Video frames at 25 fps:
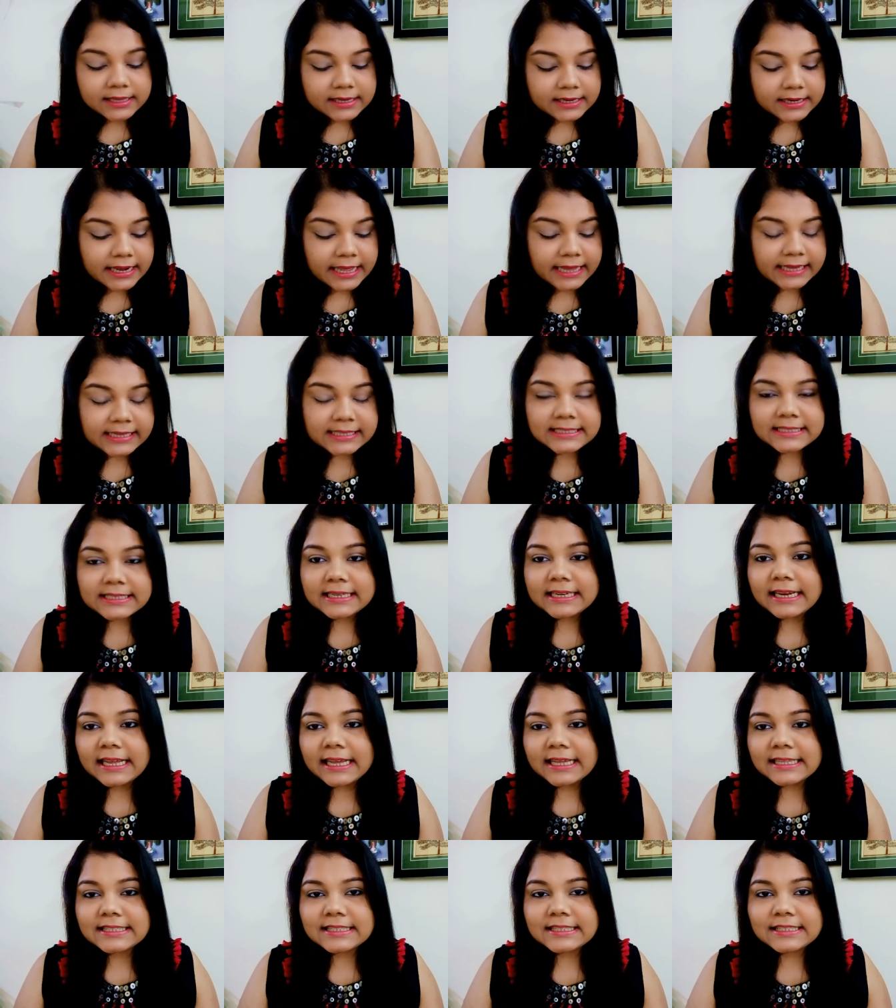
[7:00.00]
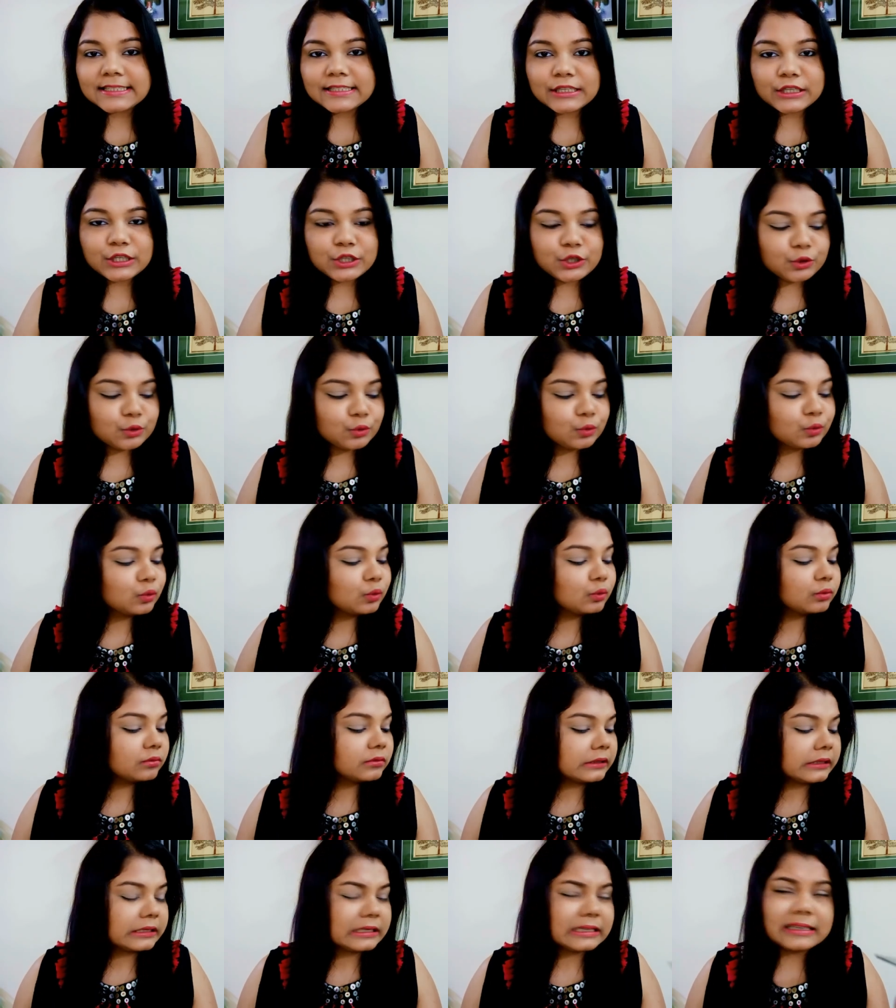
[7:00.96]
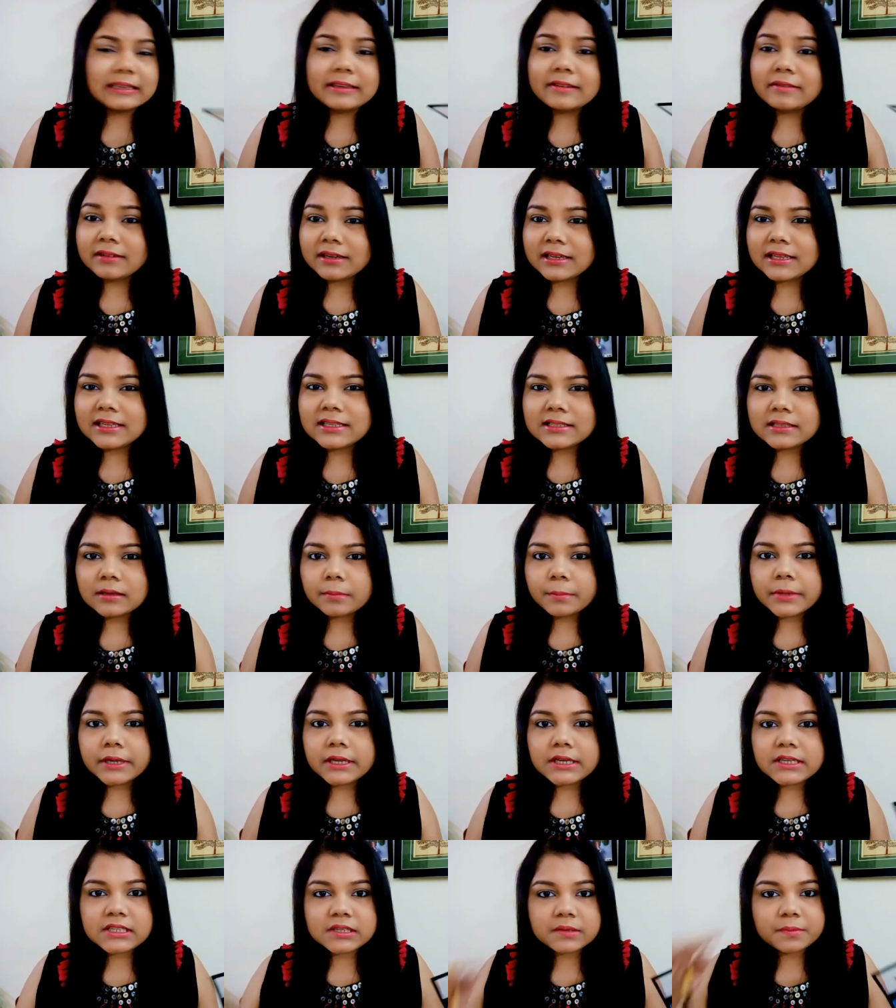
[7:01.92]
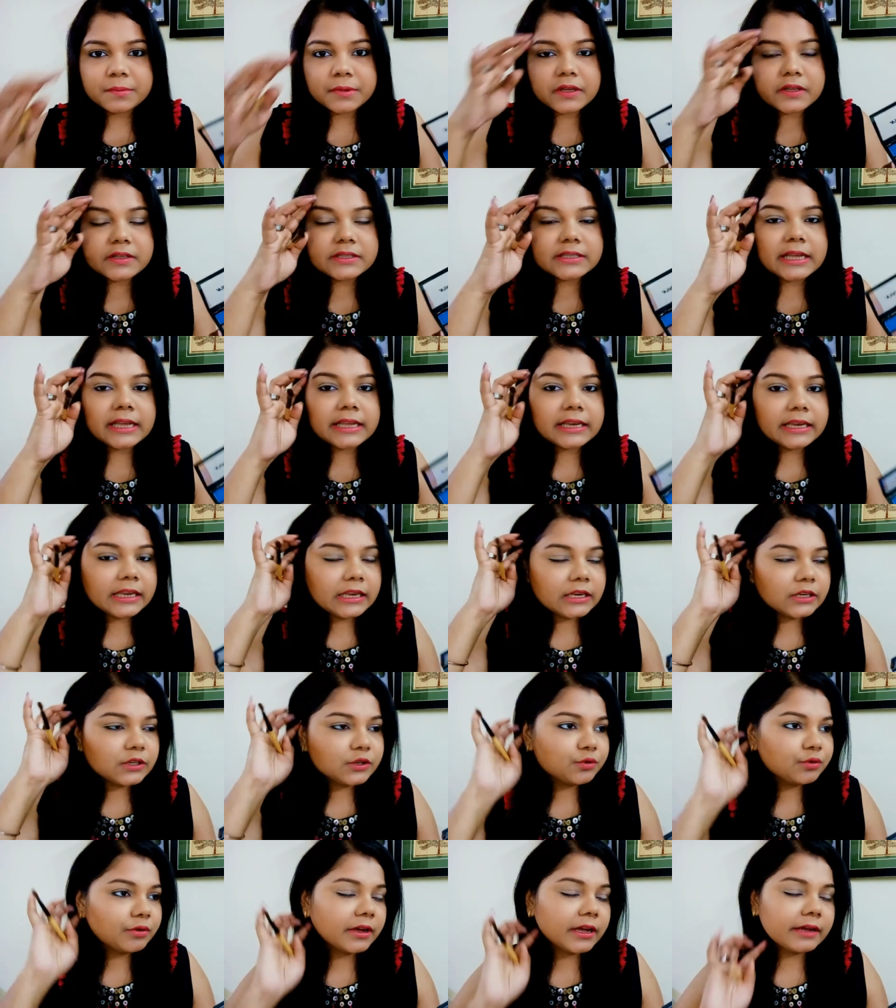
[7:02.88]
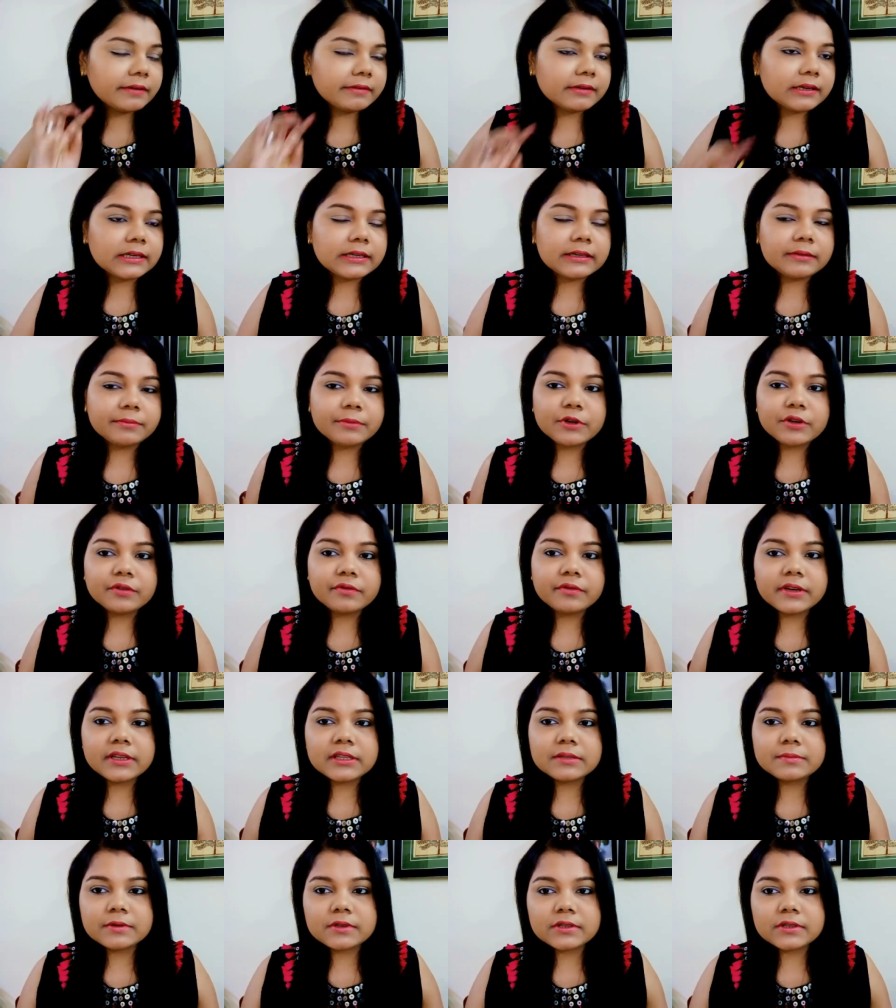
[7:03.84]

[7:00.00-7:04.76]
Next, let's do a crease a bit, because I need to have a little bit of crease